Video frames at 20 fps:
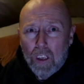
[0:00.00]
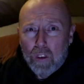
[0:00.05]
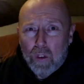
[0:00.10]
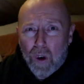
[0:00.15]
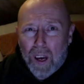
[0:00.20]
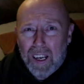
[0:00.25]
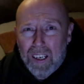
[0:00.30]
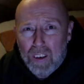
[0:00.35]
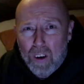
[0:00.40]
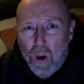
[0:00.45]

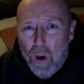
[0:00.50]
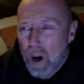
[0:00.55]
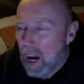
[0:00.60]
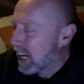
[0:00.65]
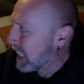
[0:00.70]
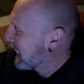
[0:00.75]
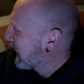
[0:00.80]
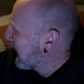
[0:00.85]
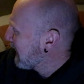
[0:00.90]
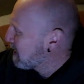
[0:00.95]
so i don't know
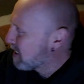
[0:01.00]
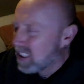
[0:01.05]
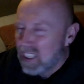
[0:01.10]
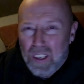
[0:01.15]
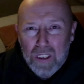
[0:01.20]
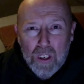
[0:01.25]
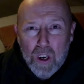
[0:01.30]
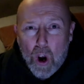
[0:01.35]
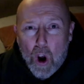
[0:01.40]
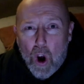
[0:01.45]
i guess
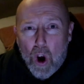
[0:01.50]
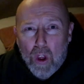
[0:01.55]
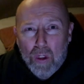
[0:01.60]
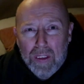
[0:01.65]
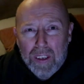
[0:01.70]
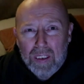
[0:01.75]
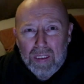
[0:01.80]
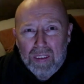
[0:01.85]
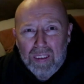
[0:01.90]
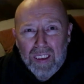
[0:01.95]
you'd call
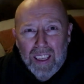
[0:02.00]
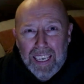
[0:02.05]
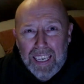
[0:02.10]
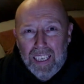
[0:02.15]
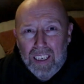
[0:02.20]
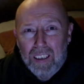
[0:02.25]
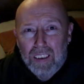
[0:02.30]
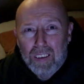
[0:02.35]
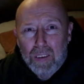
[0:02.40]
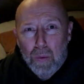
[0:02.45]
this
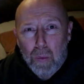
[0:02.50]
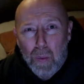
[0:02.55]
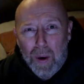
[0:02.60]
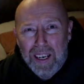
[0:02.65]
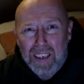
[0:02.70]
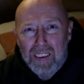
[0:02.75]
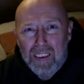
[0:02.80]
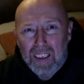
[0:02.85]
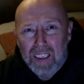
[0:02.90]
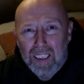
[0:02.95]
like
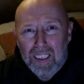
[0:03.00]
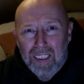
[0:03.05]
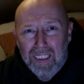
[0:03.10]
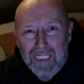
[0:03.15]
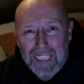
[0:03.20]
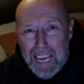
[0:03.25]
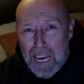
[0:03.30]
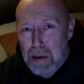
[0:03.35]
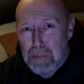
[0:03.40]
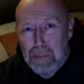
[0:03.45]
winter
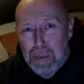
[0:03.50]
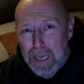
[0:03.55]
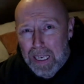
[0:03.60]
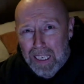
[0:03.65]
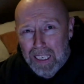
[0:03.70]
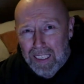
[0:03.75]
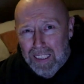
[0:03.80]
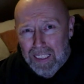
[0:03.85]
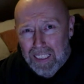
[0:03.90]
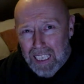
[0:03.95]

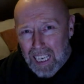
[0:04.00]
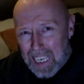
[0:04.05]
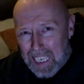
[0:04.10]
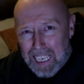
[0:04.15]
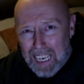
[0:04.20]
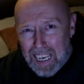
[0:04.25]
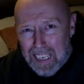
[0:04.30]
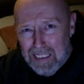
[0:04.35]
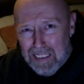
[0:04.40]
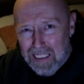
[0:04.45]
glamping i
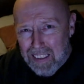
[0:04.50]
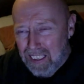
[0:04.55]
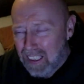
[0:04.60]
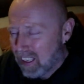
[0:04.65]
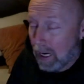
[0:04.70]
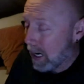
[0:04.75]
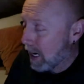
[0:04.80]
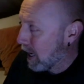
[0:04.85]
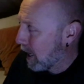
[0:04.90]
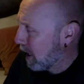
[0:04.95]
guess
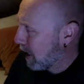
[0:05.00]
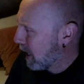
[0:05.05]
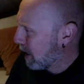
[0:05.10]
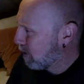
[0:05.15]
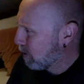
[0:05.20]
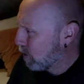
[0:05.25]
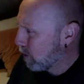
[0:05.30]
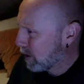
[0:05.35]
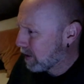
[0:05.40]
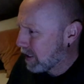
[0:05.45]
uh, i
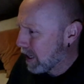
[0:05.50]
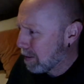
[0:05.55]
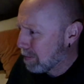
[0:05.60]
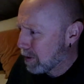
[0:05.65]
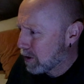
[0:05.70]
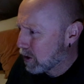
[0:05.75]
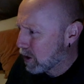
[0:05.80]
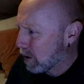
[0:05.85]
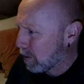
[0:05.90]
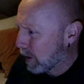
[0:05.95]
don't know what
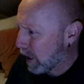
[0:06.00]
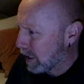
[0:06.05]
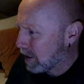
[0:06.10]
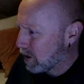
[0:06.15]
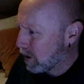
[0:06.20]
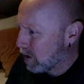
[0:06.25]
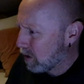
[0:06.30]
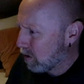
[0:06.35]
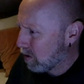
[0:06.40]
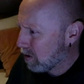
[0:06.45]
temperature we're
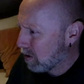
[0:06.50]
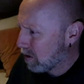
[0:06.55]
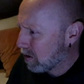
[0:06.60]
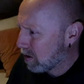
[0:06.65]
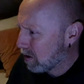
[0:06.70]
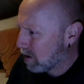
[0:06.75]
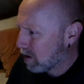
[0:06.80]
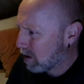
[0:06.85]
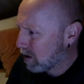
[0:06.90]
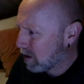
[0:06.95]
at do you know
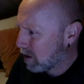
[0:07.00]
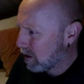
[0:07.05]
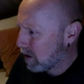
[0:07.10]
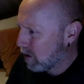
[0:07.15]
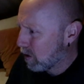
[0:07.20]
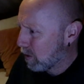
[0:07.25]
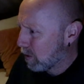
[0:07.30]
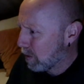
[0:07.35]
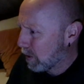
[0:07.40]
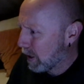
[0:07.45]
I don't
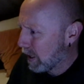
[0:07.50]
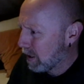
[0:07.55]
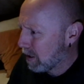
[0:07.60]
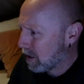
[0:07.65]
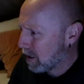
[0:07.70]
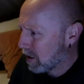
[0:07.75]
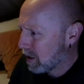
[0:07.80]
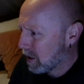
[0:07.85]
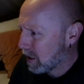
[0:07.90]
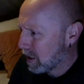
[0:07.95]
you know, know it's
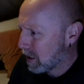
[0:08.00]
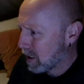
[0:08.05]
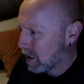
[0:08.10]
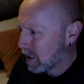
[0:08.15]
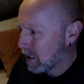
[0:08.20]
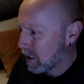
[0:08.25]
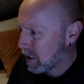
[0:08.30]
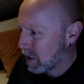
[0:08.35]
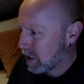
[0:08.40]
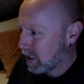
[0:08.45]
supposed at? to go down
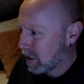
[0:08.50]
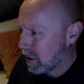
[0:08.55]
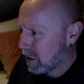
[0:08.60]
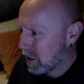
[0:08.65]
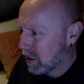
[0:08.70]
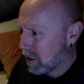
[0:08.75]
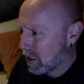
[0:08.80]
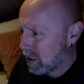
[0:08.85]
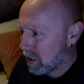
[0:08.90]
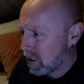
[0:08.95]
to minus
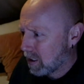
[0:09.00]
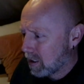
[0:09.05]
8.